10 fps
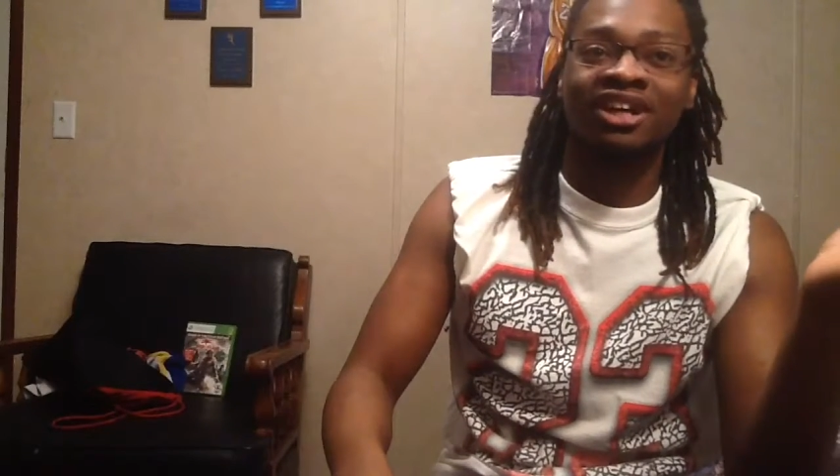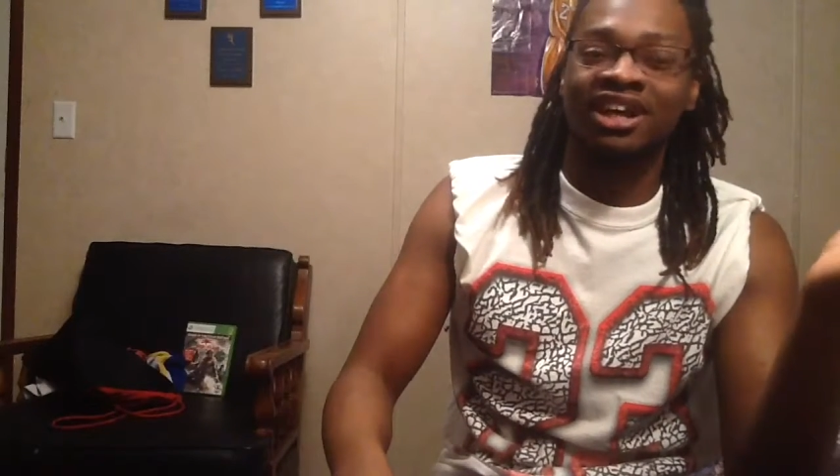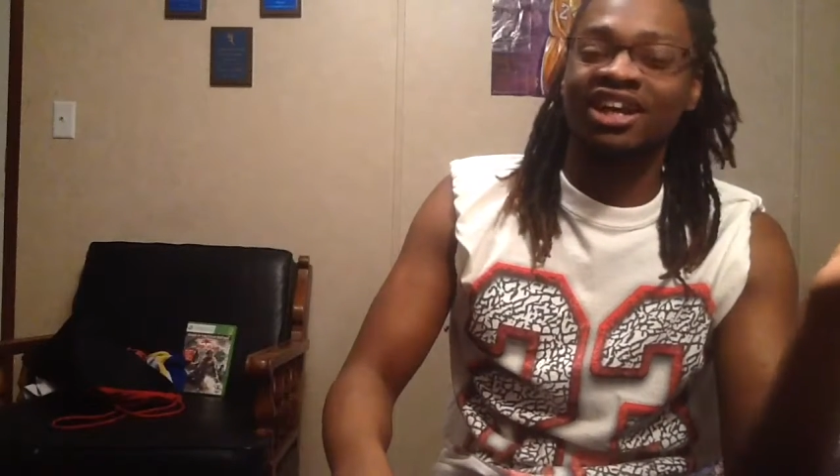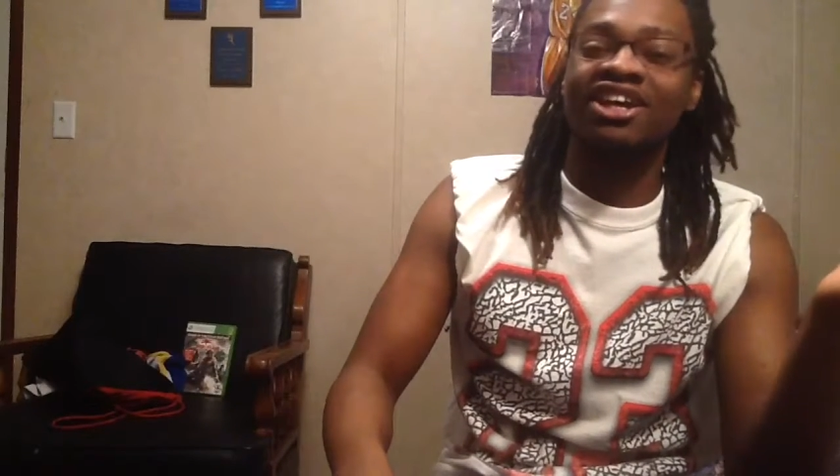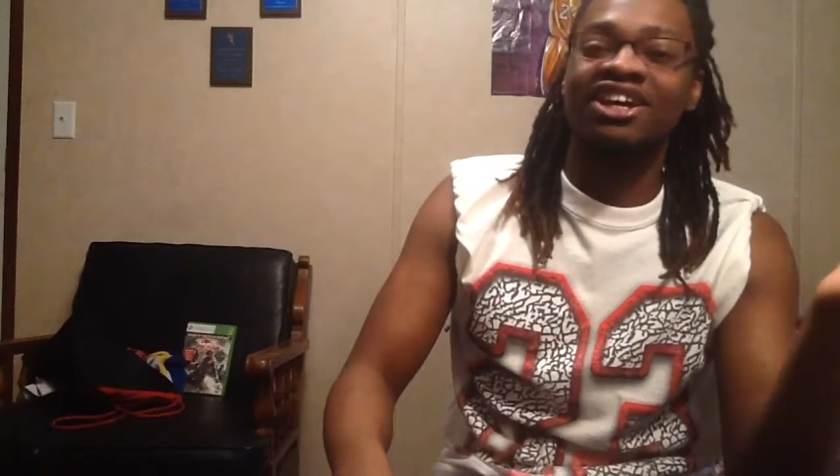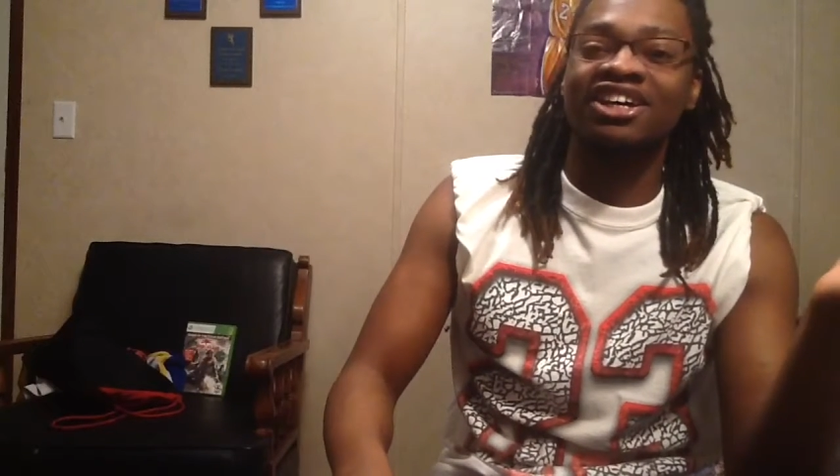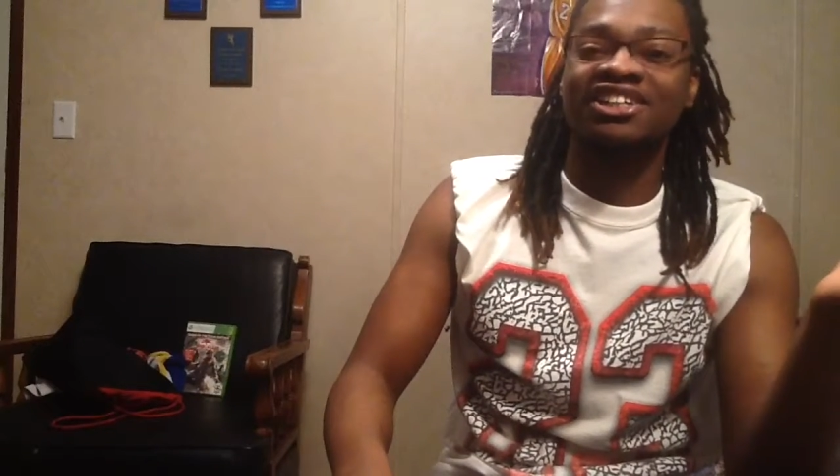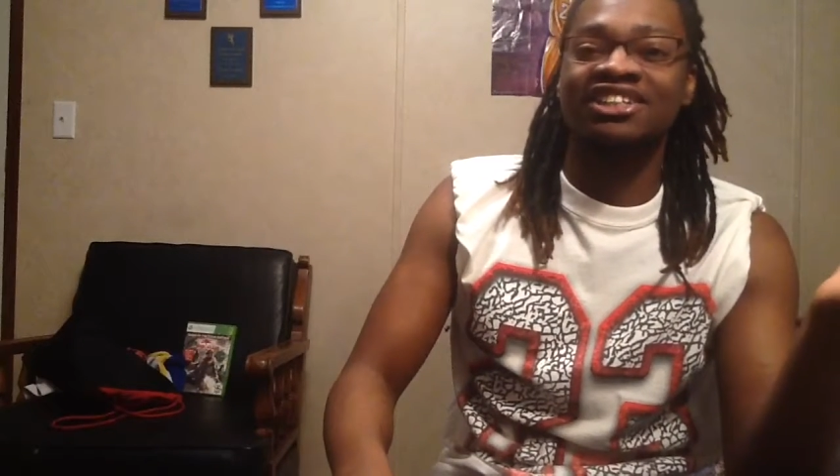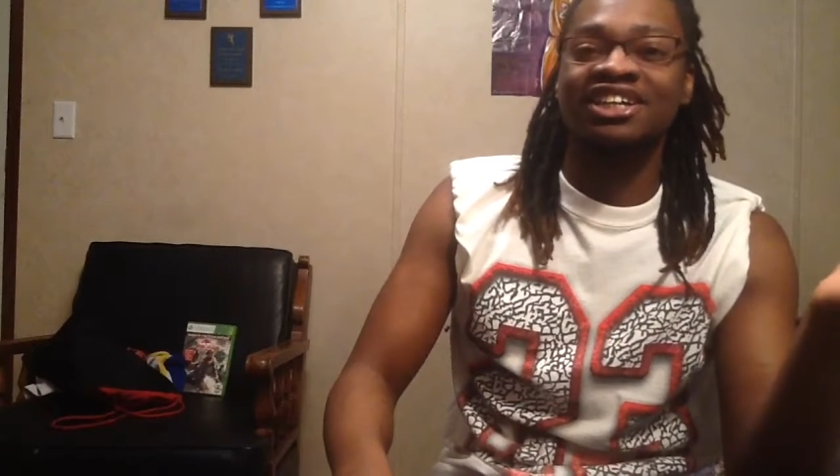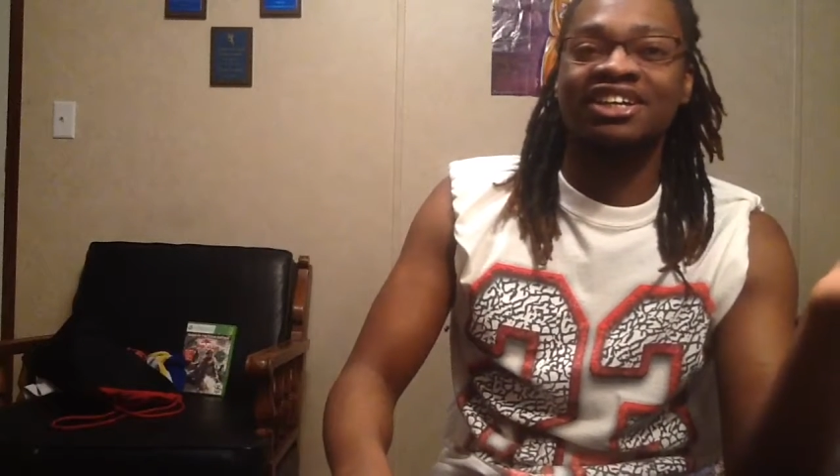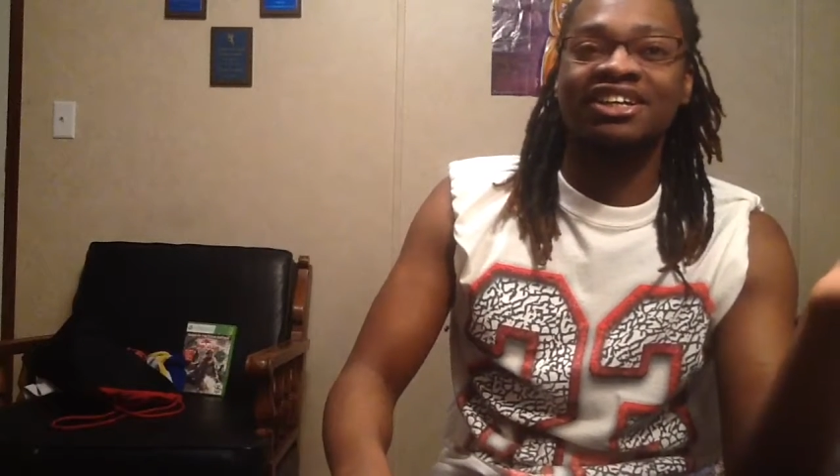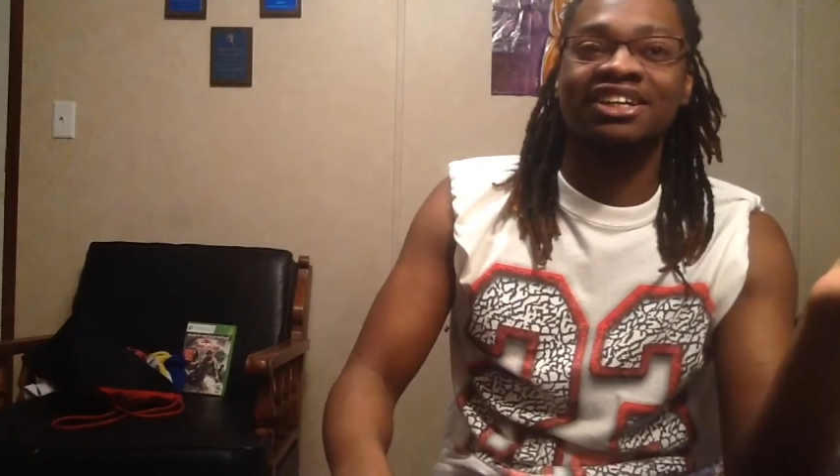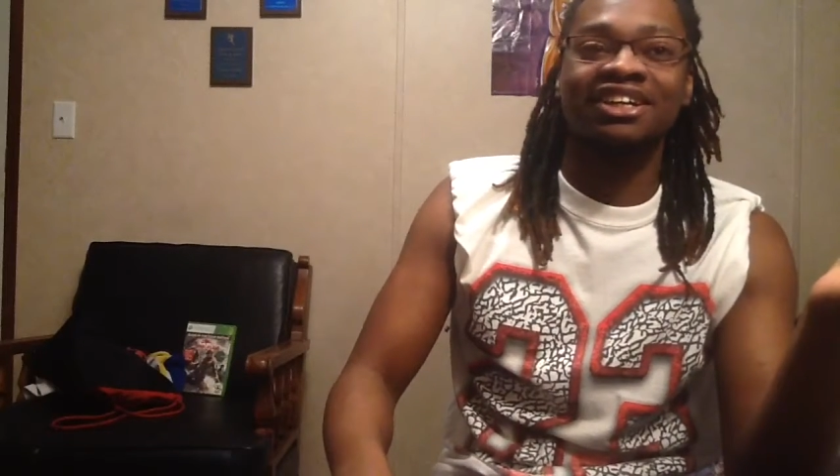And he couldn't study.